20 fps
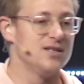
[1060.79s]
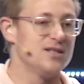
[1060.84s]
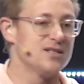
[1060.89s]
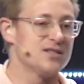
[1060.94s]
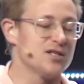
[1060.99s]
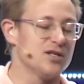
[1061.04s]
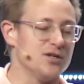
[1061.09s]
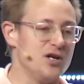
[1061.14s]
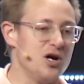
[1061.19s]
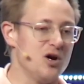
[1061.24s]

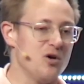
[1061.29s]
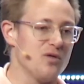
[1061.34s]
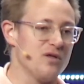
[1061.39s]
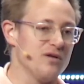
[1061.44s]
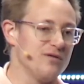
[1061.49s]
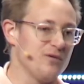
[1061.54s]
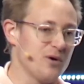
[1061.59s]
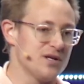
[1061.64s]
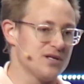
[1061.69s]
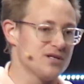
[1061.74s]
to know
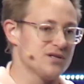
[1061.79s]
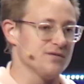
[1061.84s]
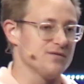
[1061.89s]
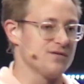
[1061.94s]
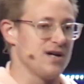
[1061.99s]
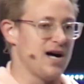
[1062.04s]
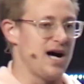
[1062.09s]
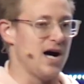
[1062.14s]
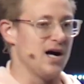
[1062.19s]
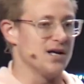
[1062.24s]
the voice of
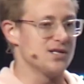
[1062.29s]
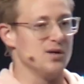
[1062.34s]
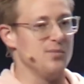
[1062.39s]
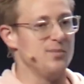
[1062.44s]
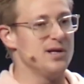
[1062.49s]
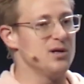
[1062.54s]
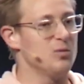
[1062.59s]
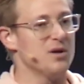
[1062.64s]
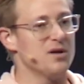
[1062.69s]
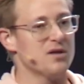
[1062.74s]
God, to
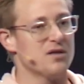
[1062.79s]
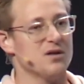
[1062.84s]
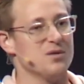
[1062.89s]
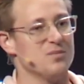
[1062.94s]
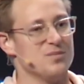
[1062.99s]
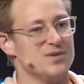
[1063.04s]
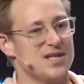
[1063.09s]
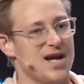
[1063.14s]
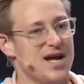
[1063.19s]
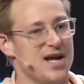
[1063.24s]
be with
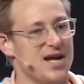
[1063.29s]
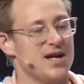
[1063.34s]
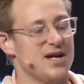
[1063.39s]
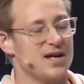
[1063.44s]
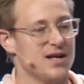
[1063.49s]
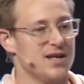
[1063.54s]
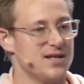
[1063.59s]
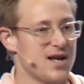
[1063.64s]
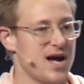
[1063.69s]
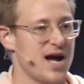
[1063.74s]
Him day
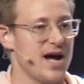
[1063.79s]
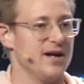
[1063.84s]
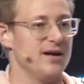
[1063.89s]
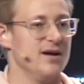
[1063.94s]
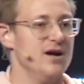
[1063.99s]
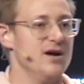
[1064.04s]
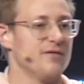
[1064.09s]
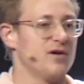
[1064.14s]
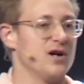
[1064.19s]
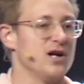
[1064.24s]
and night,
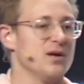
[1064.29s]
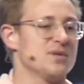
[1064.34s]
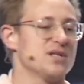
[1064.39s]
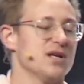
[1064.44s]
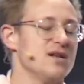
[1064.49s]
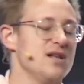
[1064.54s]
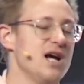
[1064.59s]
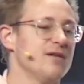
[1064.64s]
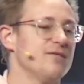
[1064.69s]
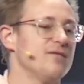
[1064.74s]
for Him
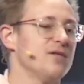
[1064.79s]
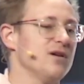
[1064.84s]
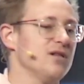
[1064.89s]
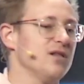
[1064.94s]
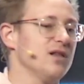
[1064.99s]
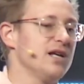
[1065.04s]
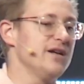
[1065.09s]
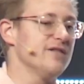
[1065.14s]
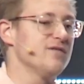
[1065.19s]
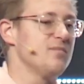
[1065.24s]
to never
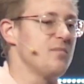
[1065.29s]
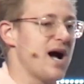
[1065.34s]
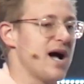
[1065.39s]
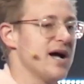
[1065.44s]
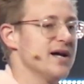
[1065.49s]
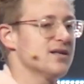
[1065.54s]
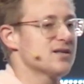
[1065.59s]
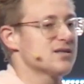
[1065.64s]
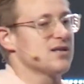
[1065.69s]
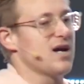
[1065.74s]
leave
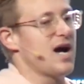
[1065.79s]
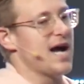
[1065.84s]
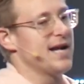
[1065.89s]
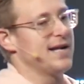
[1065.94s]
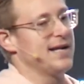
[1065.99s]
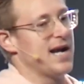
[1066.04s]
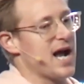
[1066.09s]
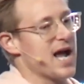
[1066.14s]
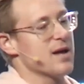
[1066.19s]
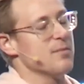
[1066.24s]
my side,
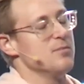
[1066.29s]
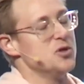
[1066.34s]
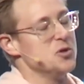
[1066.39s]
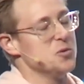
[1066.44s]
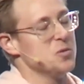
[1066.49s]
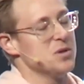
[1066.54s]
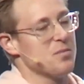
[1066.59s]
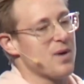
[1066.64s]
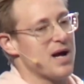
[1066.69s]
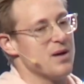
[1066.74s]
and I am
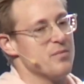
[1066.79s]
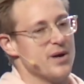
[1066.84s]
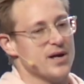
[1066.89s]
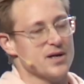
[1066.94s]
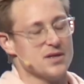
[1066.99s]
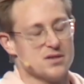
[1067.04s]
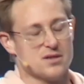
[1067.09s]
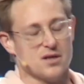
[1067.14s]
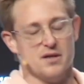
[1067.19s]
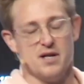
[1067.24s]
doing my
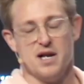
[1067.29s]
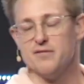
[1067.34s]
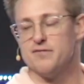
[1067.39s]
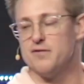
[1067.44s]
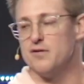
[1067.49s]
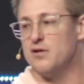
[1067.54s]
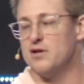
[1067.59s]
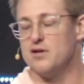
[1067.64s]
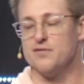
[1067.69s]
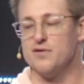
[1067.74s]
best to
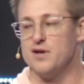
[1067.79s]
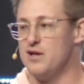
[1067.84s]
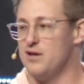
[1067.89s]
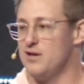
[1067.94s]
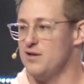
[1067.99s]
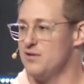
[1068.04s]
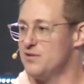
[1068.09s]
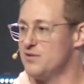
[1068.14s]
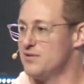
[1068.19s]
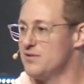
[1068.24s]
never leave
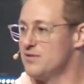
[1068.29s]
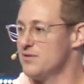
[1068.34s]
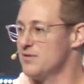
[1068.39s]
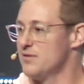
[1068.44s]
His.